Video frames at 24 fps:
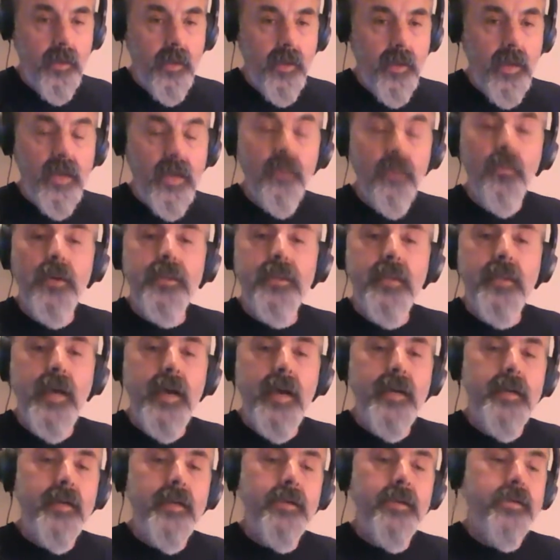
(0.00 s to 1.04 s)
And what
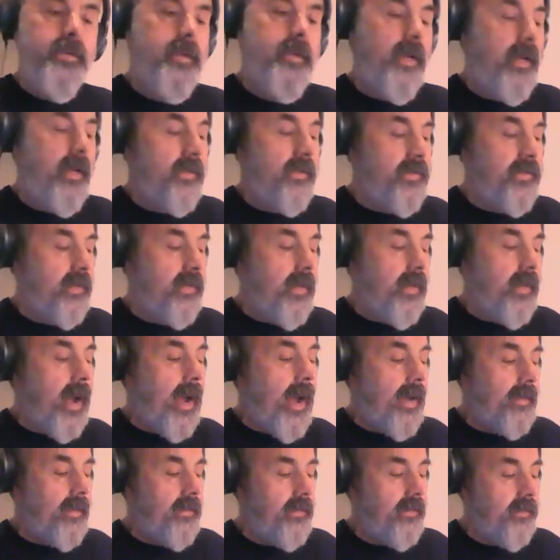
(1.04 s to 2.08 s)
that is an
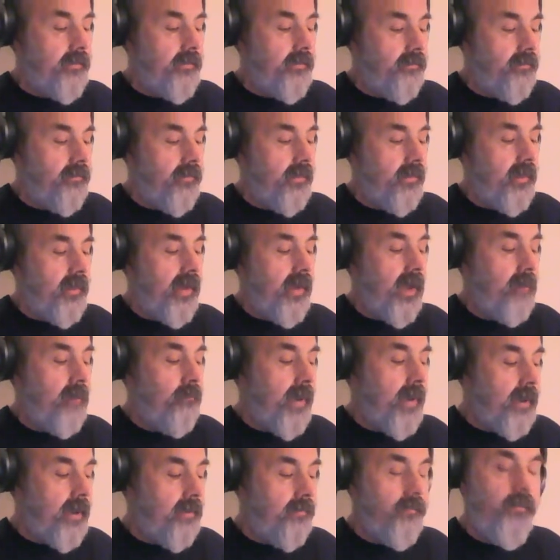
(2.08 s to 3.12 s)
octave
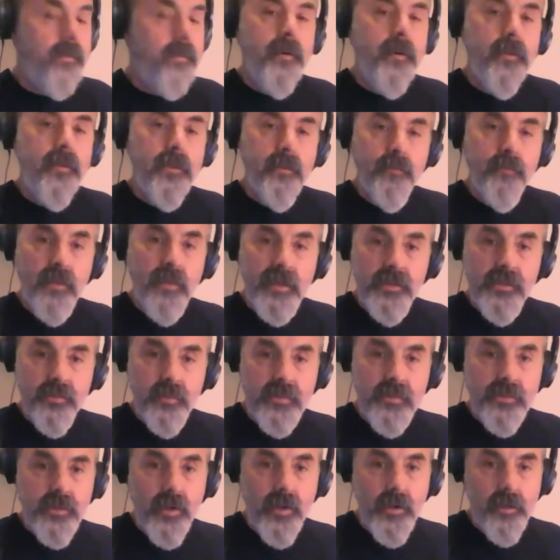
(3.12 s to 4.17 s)
above the place we
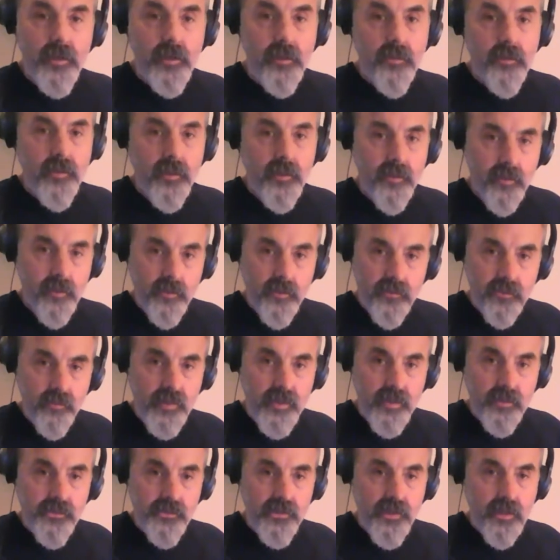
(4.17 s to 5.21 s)
started. So we
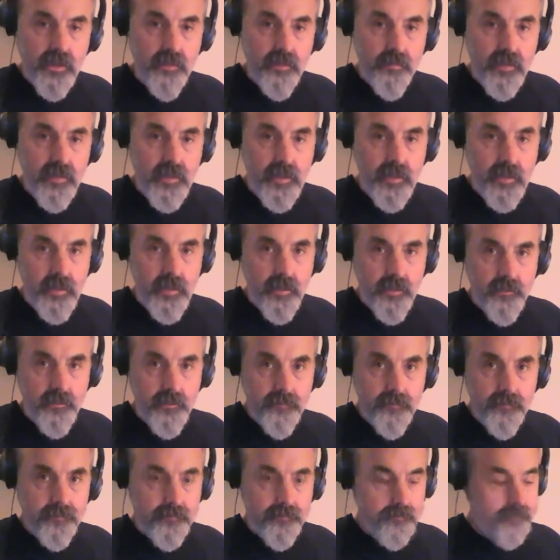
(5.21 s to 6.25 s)
had a G and a B here.
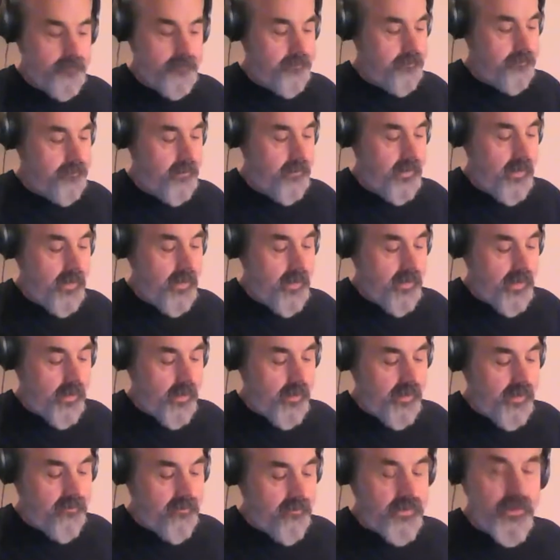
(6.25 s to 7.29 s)
Now
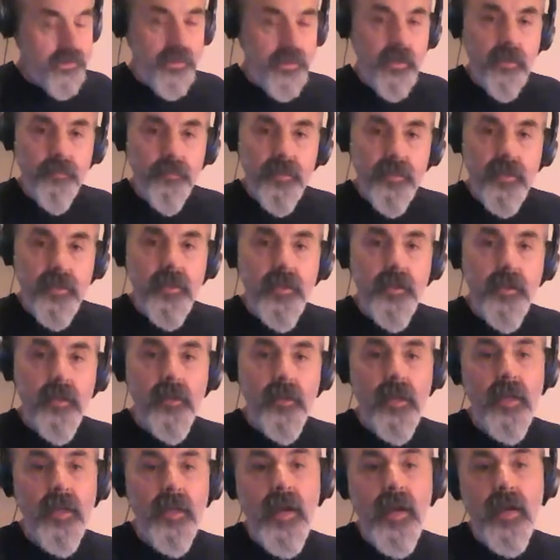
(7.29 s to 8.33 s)
we have a G and a B here,
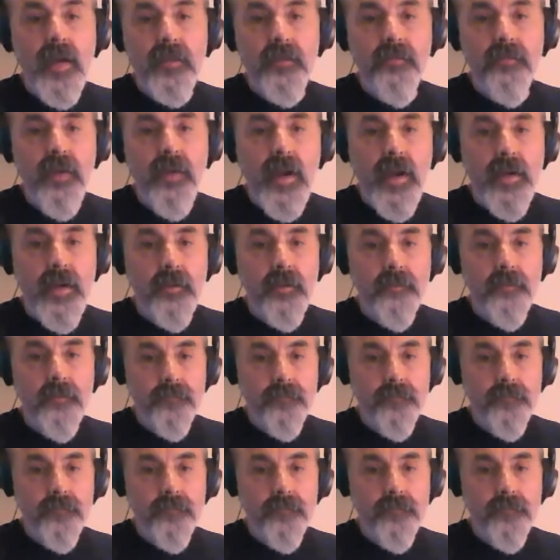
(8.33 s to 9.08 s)
an octave higher.